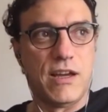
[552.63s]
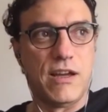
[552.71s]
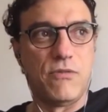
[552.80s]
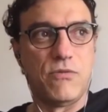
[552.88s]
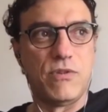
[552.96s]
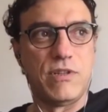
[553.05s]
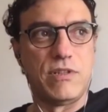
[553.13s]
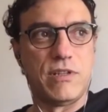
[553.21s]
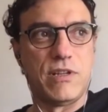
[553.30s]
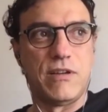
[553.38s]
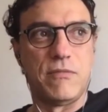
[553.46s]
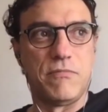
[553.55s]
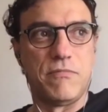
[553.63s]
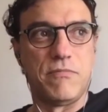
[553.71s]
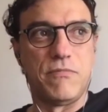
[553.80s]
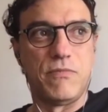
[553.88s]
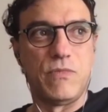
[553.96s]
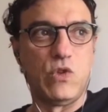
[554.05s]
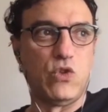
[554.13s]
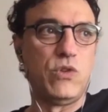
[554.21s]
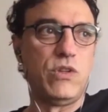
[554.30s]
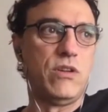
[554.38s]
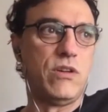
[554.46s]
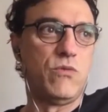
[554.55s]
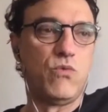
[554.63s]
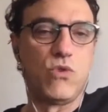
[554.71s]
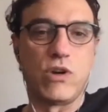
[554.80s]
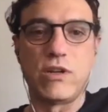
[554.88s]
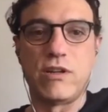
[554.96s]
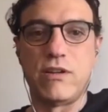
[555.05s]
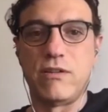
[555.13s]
i was um, doing a work